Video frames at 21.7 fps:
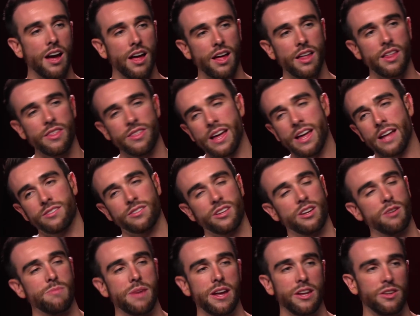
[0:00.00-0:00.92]
that's going to
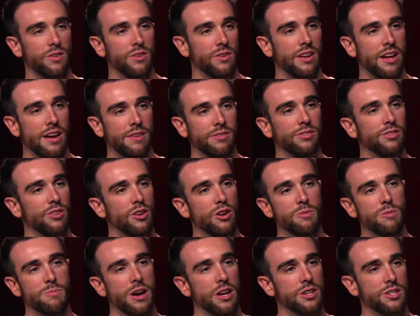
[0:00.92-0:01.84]
make your life so
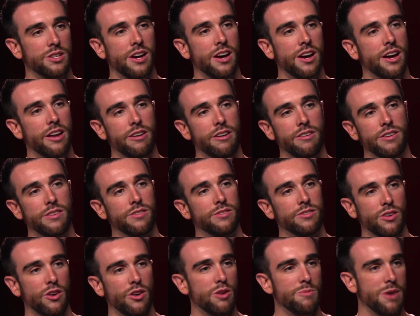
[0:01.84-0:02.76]
much harder and
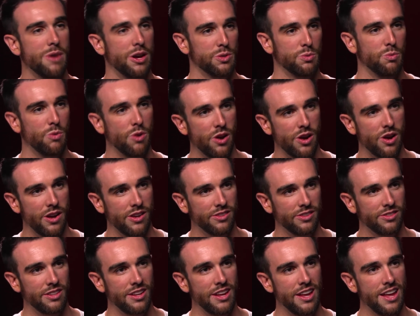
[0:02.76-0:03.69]
so much
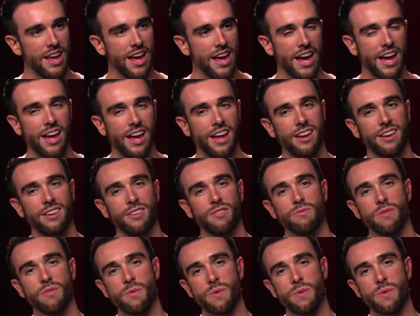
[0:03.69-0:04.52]
worse. And when